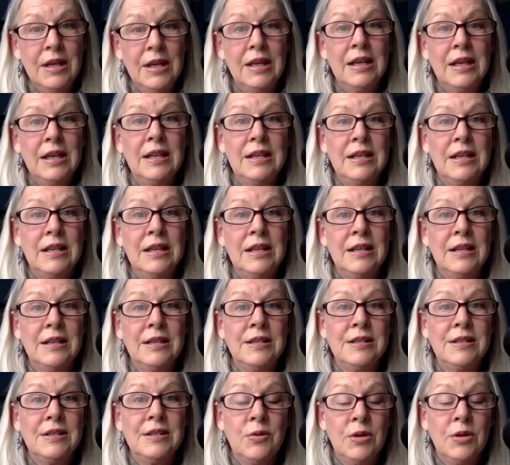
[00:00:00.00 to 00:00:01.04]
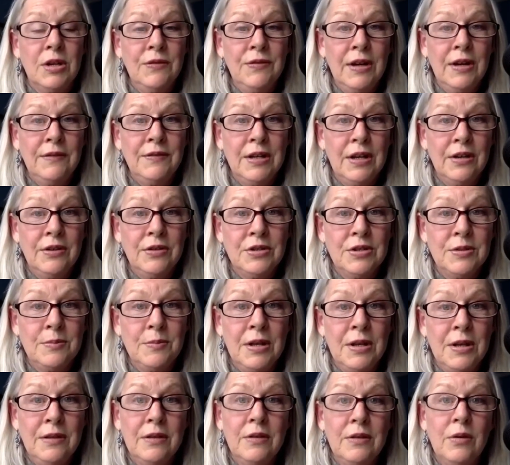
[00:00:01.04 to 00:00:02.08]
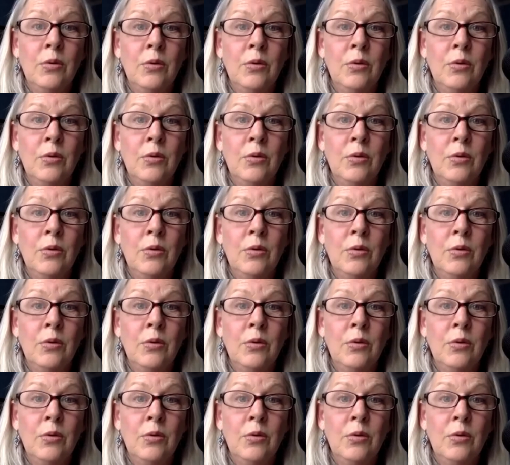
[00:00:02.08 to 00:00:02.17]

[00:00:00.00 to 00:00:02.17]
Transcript: It is $25 a month,